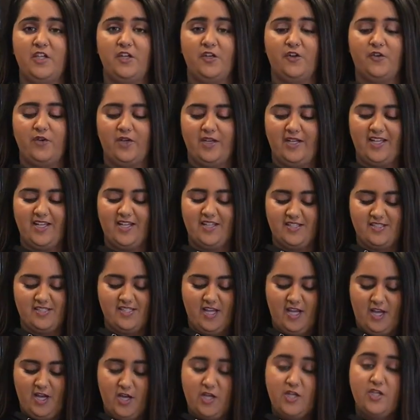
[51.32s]
the ingredients.
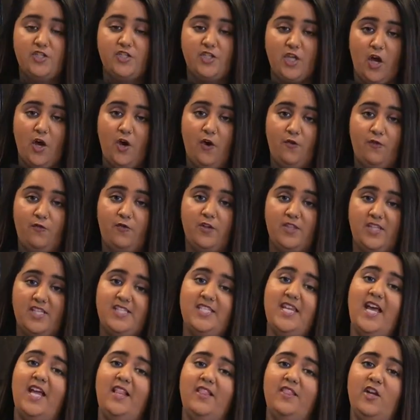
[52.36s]
So for the
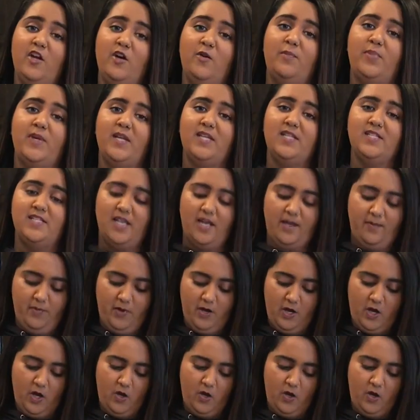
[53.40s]
10-layer bean dip,